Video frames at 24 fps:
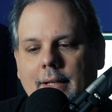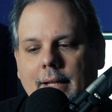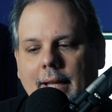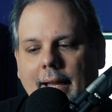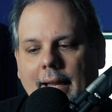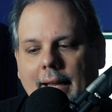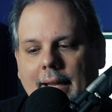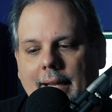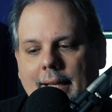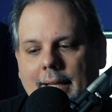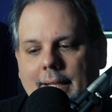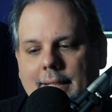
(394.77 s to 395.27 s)

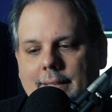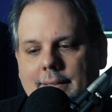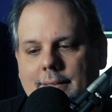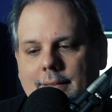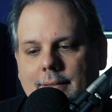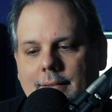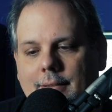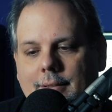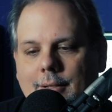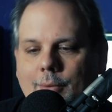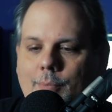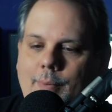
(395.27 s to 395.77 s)
and
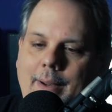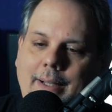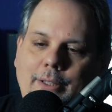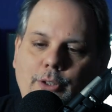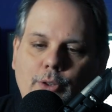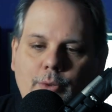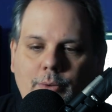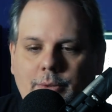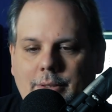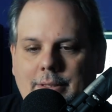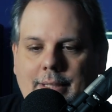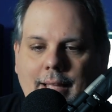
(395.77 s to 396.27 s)
the
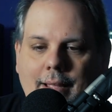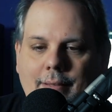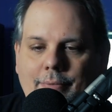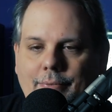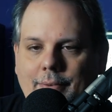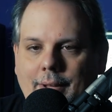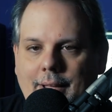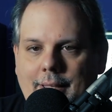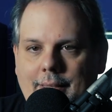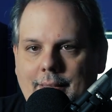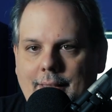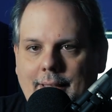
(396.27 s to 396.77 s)
retro
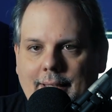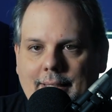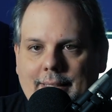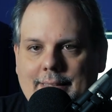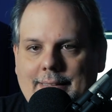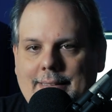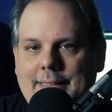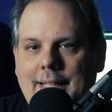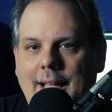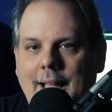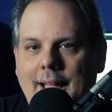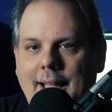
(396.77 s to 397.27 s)
sci-fi thing
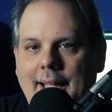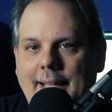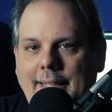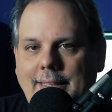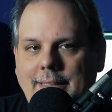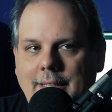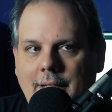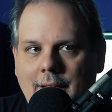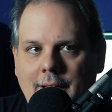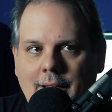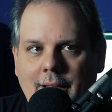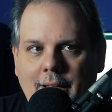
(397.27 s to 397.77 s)

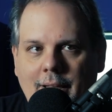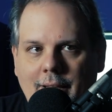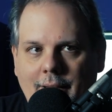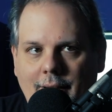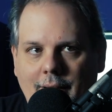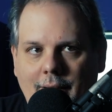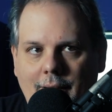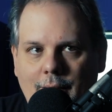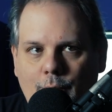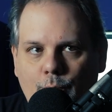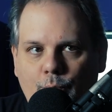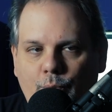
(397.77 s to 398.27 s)
aside,
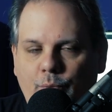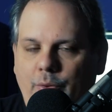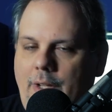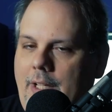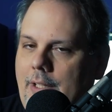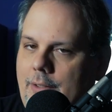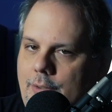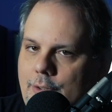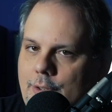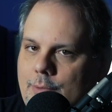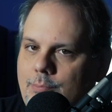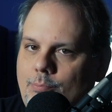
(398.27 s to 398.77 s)
it
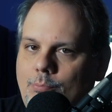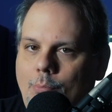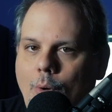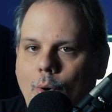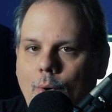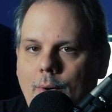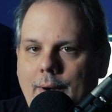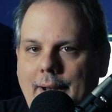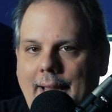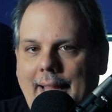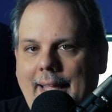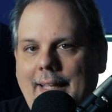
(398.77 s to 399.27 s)
feels
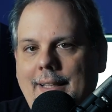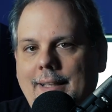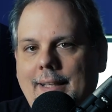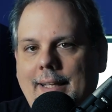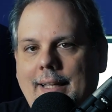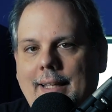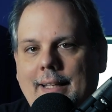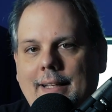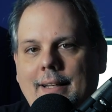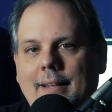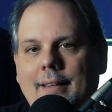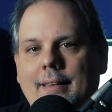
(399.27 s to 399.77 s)
more
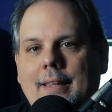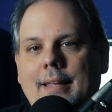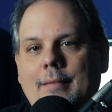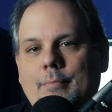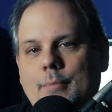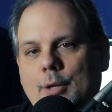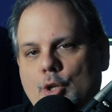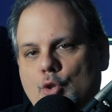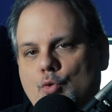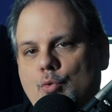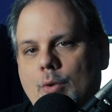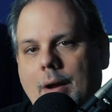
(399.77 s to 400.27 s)
alien than
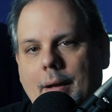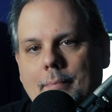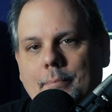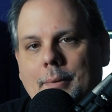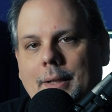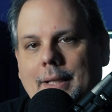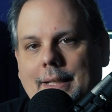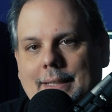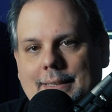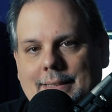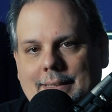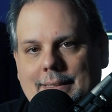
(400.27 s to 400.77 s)

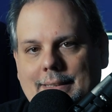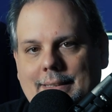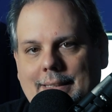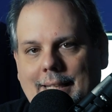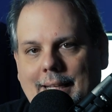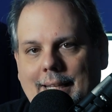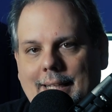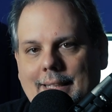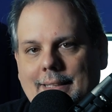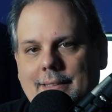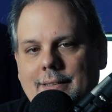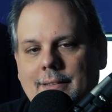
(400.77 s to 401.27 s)
Metropolis
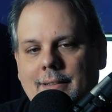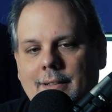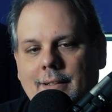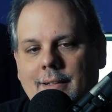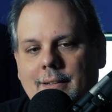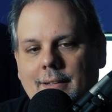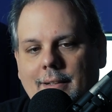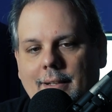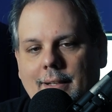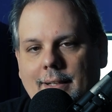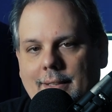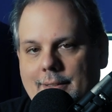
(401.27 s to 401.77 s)
did
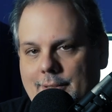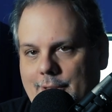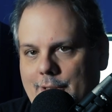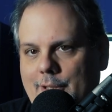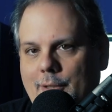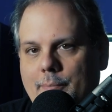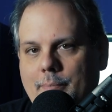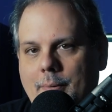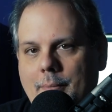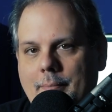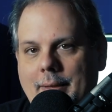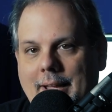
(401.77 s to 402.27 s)
in
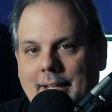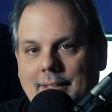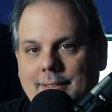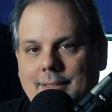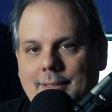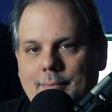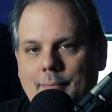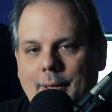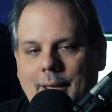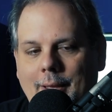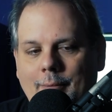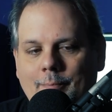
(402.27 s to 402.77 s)
Superman
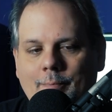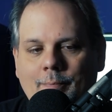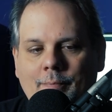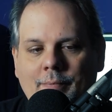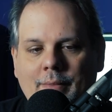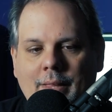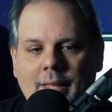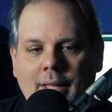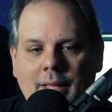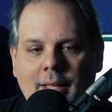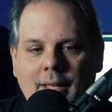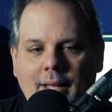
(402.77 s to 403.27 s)
to me.
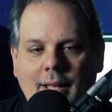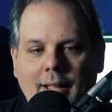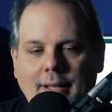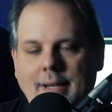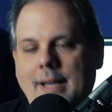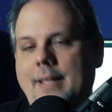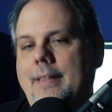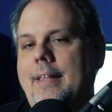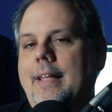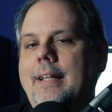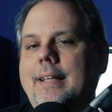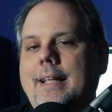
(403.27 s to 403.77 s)
And
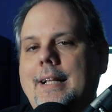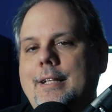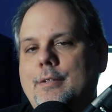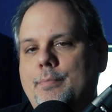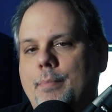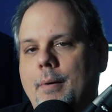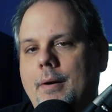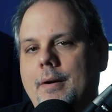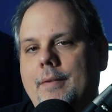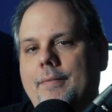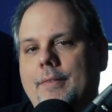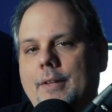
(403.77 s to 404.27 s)
I think that's
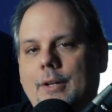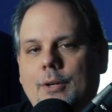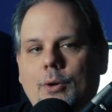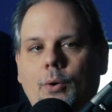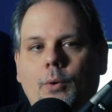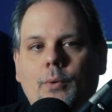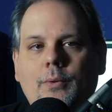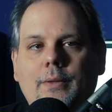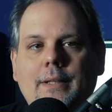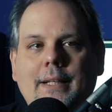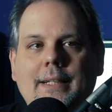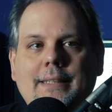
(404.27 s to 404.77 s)
part of the
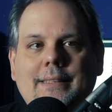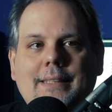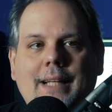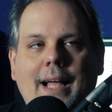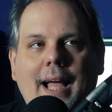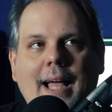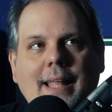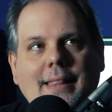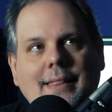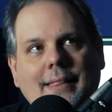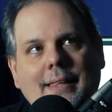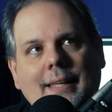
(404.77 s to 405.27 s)
coldness.
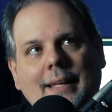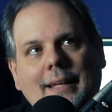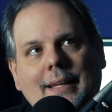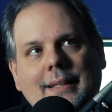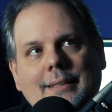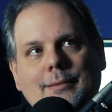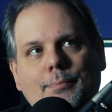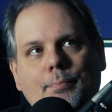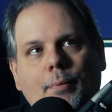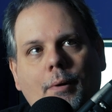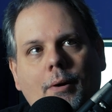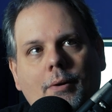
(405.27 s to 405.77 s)
I think
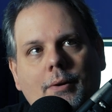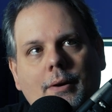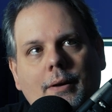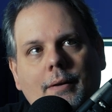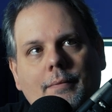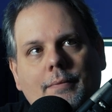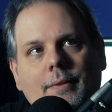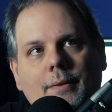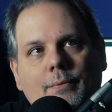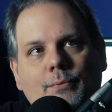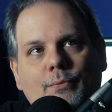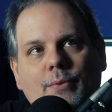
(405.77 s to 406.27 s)
it's part
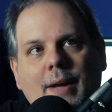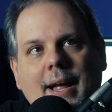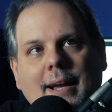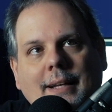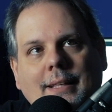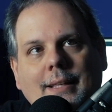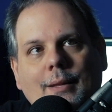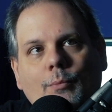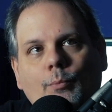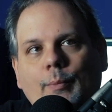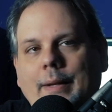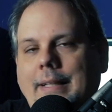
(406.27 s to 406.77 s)
of the
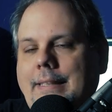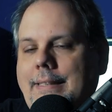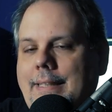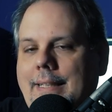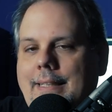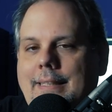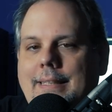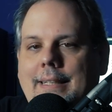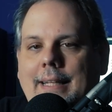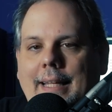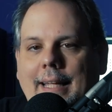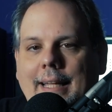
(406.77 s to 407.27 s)
fact that we
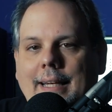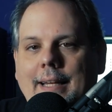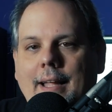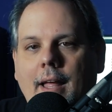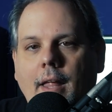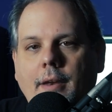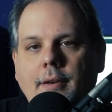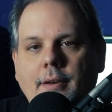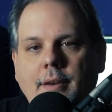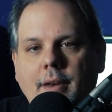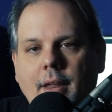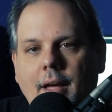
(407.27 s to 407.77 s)
didn't get
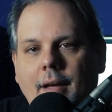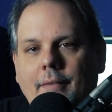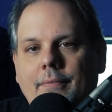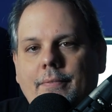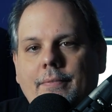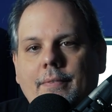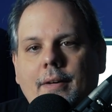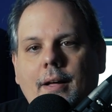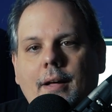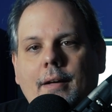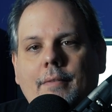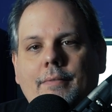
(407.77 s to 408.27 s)

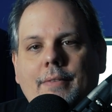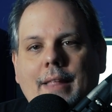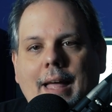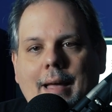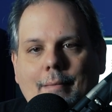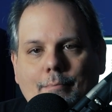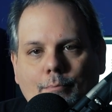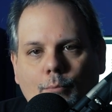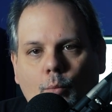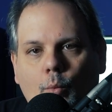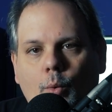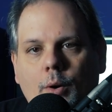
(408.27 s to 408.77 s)
enough of
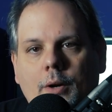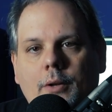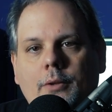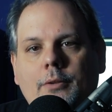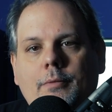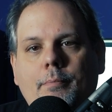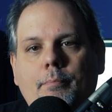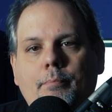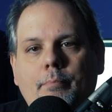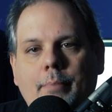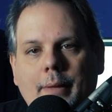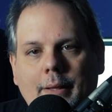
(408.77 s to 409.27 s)
that
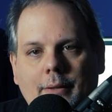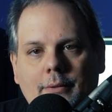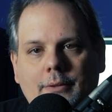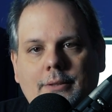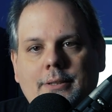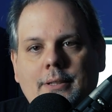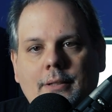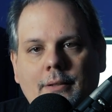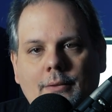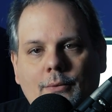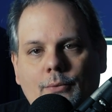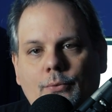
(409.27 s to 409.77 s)
world
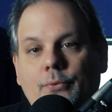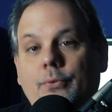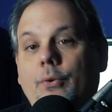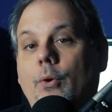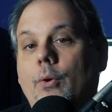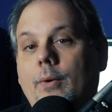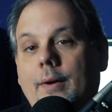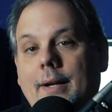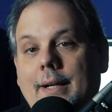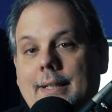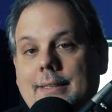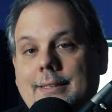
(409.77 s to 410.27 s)
built
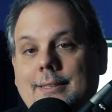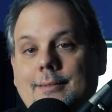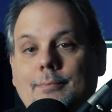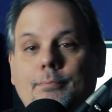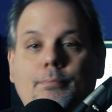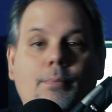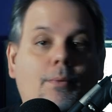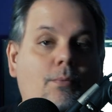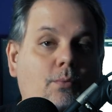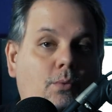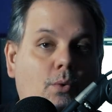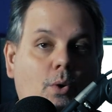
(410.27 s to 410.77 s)
for us
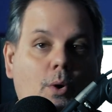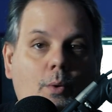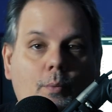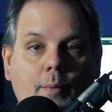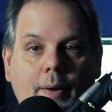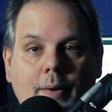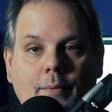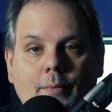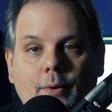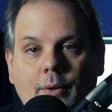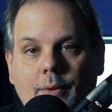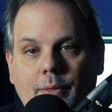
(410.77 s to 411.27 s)
before
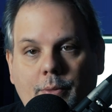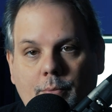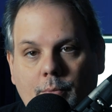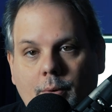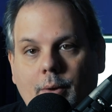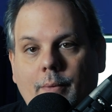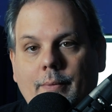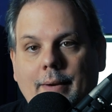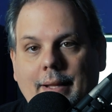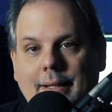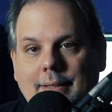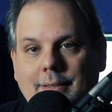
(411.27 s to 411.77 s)
we were
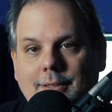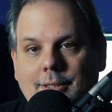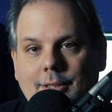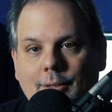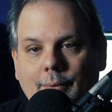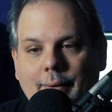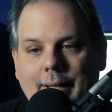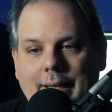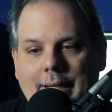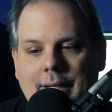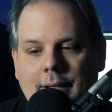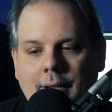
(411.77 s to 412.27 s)
thrown
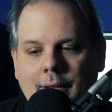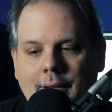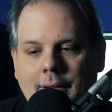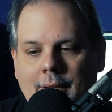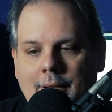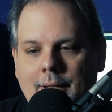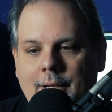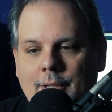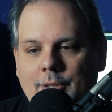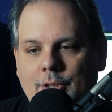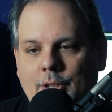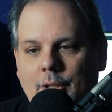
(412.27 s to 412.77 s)
into it.
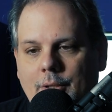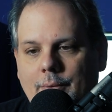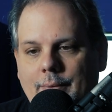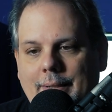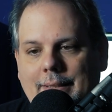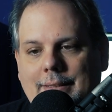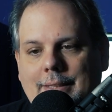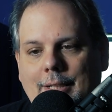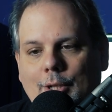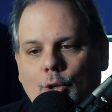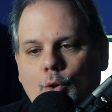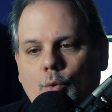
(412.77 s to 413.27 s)
So there
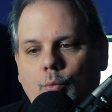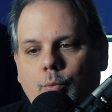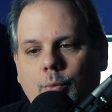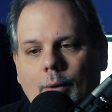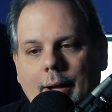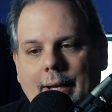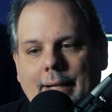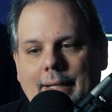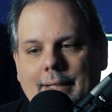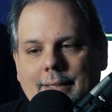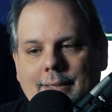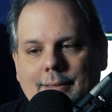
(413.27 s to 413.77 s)
isn't
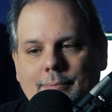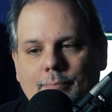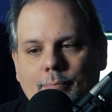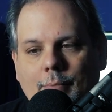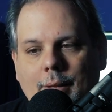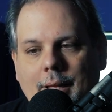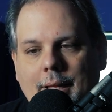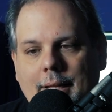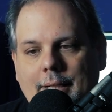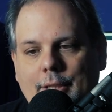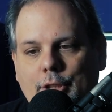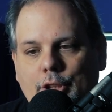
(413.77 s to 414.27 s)
quite as
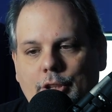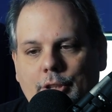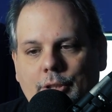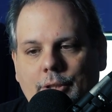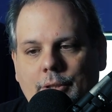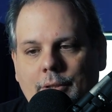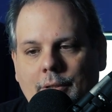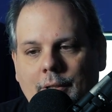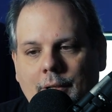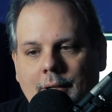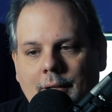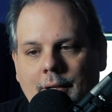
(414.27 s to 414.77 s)

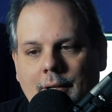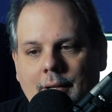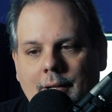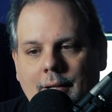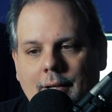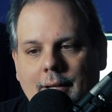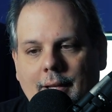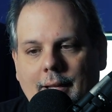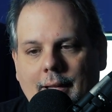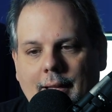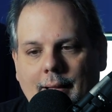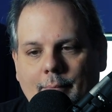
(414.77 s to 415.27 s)
much
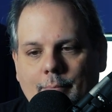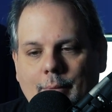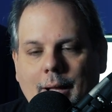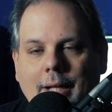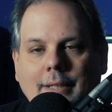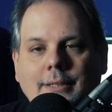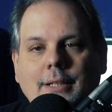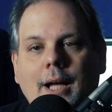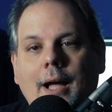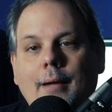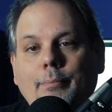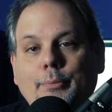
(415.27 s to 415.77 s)

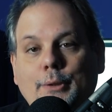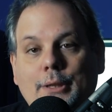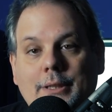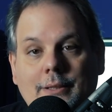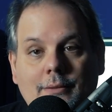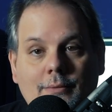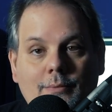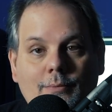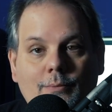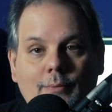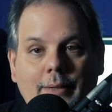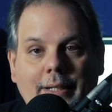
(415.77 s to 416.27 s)

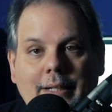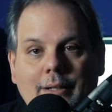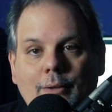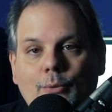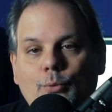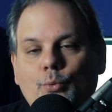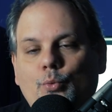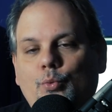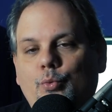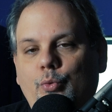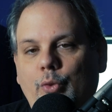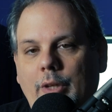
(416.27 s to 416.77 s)
adoption. We
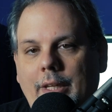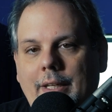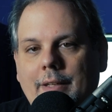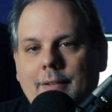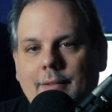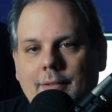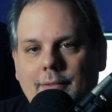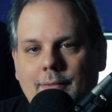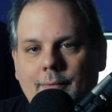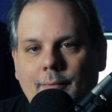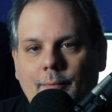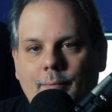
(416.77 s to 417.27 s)
don't
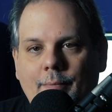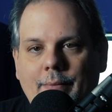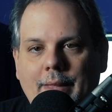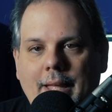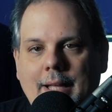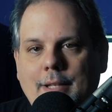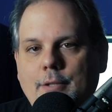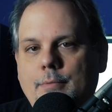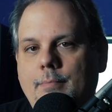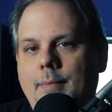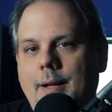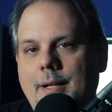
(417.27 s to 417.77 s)
feel
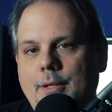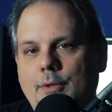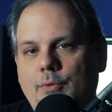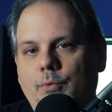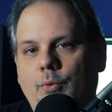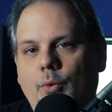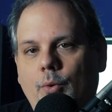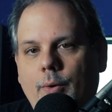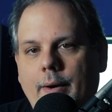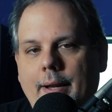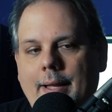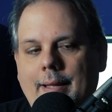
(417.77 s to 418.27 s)
as much
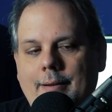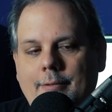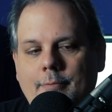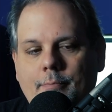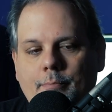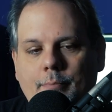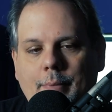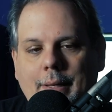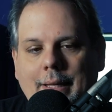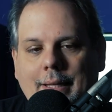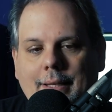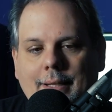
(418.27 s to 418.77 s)
for it
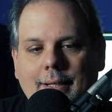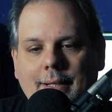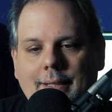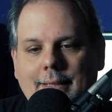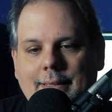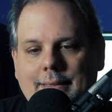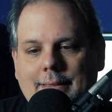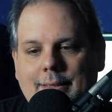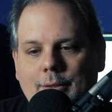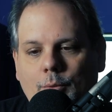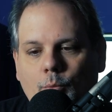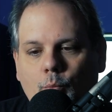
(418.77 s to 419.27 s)

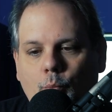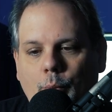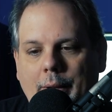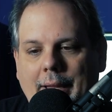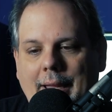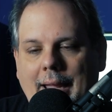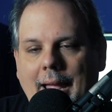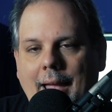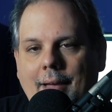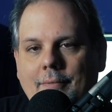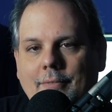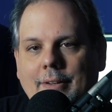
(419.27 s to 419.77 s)
because
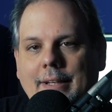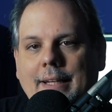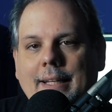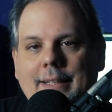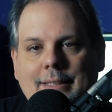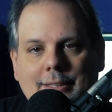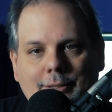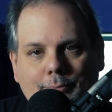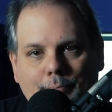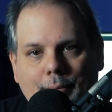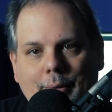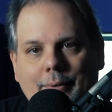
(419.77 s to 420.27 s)
we haven't
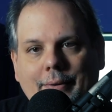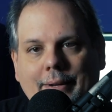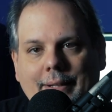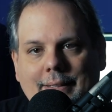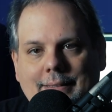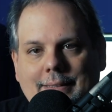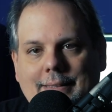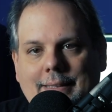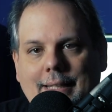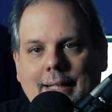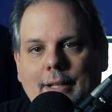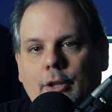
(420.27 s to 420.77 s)

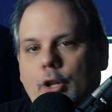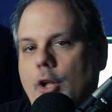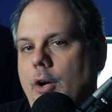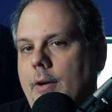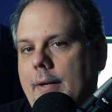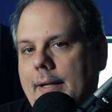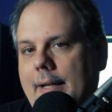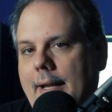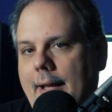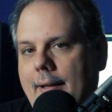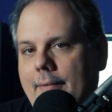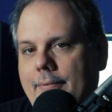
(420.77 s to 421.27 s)
experienced it
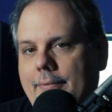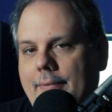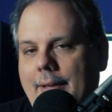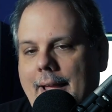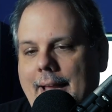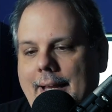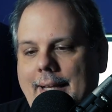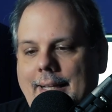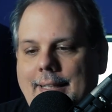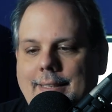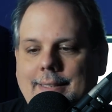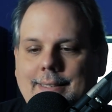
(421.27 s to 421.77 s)
long enough.
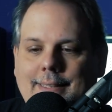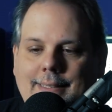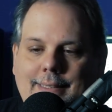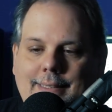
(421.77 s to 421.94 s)
And it's